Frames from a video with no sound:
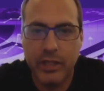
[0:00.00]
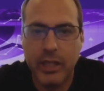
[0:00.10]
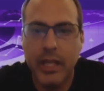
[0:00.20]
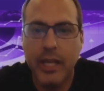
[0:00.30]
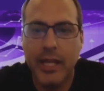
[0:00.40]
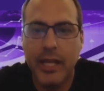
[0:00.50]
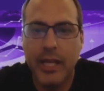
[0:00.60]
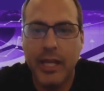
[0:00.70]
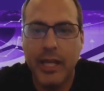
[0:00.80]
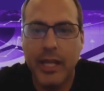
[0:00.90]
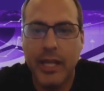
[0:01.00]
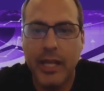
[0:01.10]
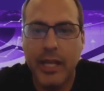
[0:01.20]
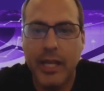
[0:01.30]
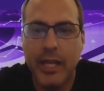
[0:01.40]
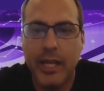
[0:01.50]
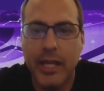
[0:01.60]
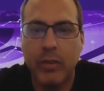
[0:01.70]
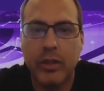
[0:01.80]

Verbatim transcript: Yeah. well. Yeah.